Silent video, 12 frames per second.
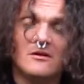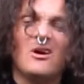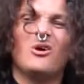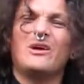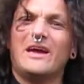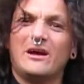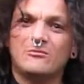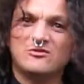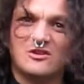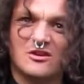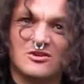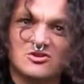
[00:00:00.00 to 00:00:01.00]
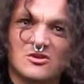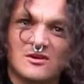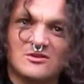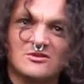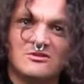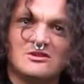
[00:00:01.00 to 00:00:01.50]
Oh yeah, I'm going to try
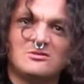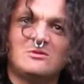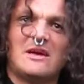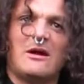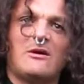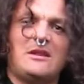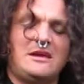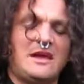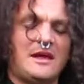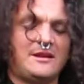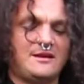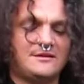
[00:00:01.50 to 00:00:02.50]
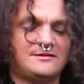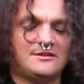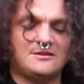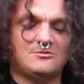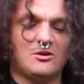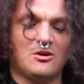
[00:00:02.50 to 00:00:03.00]
and do this without any edits
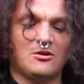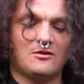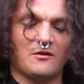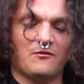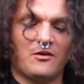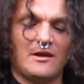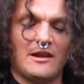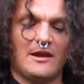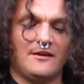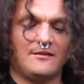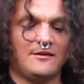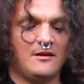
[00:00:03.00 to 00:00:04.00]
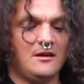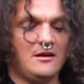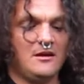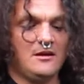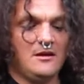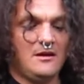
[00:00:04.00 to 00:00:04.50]
as well because I'm very lazy.
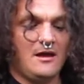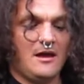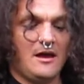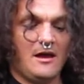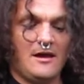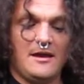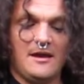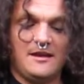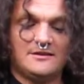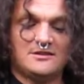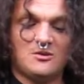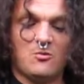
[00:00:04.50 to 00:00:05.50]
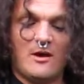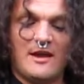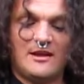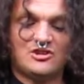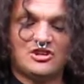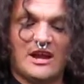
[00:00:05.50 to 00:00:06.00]
Uh, it's the way
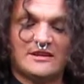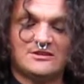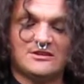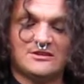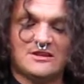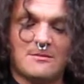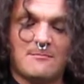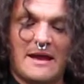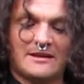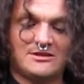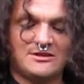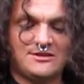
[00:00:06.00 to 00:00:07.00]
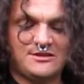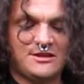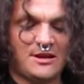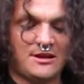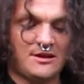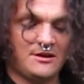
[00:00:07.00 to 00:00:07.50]
it shatters that matters.
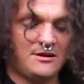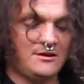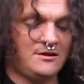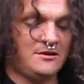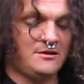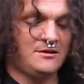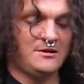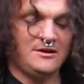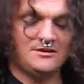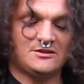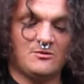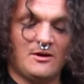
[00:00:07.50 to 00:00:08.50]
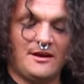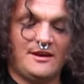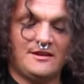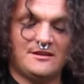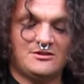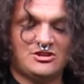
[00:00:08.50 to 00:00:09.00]
It's the way
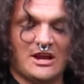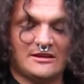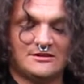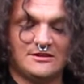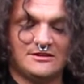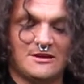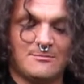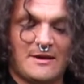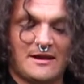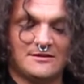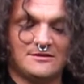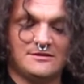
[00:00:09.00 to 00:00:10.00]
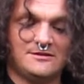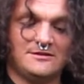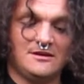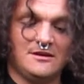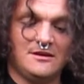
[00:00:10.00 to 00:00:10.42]
it shatters that matters.